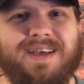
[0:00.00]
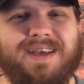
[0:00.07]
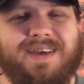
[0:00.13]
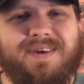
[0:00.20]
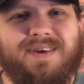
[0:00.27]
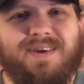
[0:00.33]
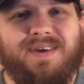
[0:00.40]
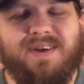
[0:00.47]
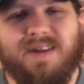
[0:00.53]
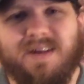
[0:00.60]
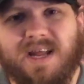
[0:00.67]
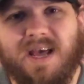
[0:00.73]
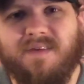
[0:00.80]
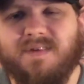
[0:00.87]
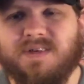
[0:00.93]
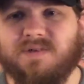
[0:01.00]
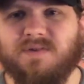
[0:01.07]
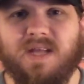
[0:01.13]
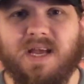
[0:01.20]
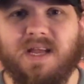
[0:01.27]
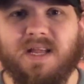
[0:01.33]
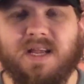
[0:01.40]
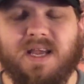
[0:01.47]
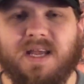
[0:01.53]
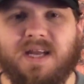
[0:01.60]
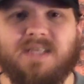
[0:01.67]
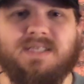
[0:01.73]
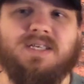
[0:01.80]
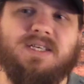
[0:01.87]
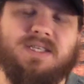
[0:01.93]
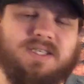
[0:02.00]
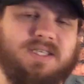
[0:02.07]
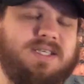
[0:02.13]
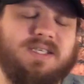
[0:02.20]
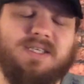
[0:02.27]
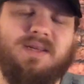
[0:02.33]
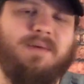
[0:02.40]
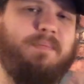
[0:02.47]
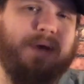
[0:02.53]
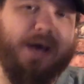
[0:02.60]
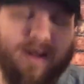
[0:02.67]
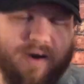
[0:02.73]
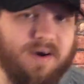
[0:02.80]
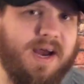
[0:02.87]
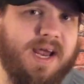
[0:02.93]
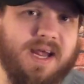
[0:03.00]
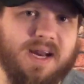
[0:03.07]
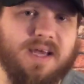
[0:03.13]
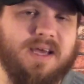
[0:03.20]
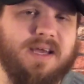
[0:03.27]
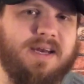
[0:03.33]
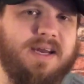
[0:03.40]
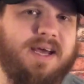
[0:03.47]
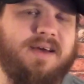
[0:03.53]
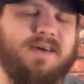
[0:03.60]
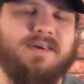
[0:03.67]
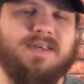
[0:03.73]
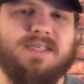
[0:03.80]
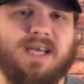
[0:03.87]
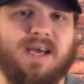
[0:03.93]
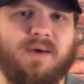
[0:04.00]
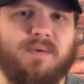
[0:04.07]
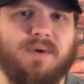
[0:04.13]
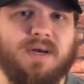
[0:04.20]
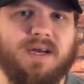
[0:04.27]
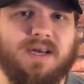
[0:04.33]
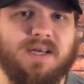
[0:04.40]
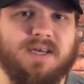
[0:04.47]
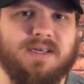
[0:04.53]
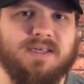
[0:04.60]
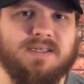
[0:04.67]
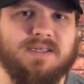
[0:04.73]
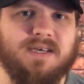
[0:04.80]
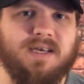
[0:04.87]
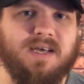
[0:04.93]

You didn't have this with Anakin. Is she just a better Anakin now? Is that what it is?